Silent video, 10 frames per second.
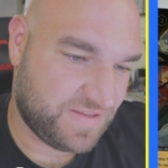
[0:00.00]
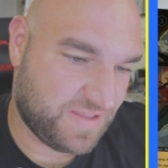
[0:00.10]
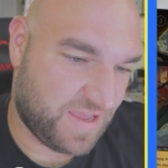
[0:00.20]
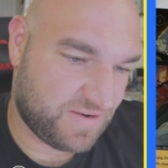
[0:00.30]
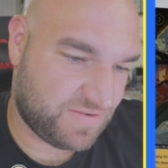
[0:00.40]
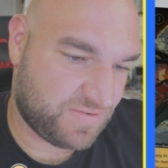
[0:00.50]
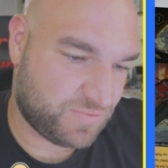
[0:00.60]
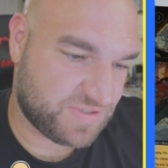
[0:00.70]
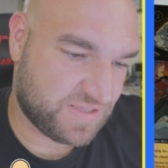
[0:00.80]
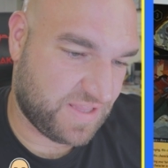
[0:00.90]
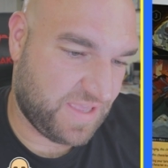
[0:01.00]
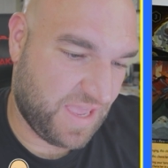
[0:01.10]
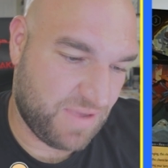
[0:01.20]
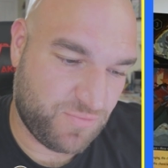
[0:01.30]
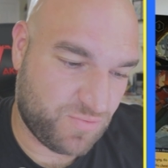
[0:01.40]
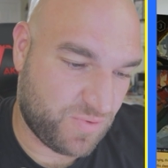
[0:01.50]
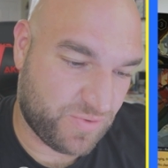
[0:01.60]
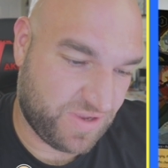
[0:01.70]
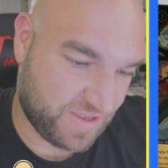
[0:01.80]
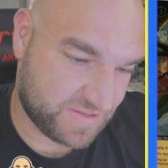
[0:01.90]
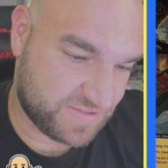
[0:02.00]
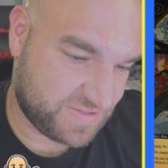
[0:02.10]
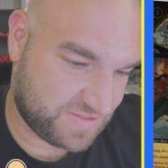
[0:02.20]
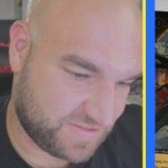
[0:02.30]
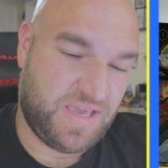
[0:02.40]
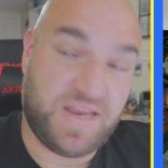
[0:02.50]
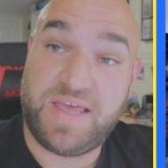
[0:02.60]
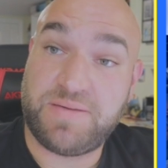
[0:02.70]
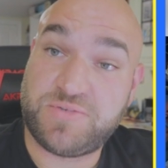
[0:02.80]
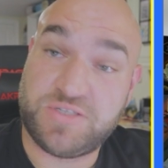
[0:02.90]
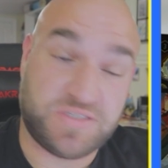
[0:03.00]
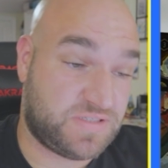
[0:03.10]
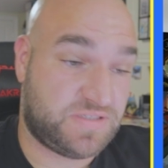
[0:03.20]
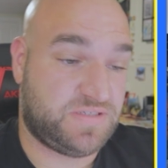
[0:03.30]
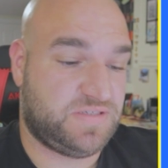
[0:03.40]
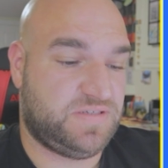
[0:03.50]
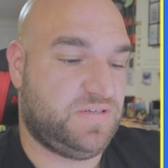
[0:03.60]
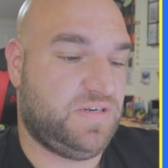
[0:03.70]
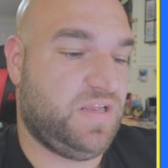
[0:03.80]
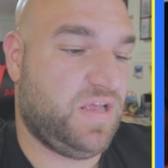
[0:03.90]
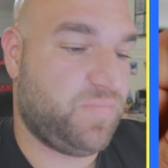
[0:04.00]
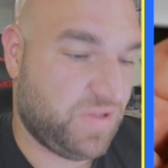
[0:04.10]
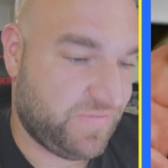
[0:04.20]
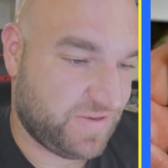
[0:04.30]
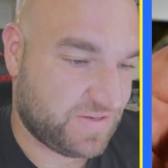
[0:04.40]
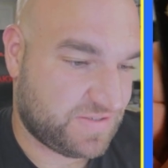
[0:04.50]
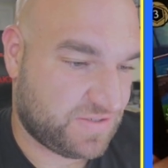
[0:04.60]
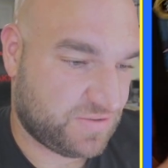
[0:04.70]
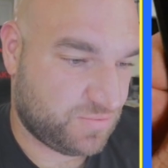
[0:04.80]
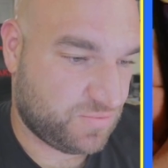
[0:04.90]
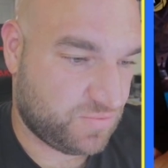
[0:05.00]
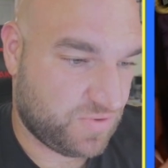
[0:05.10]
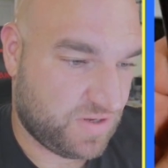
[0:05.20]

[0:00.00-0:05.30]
that was in the game when we were kids. And I am just oblivious to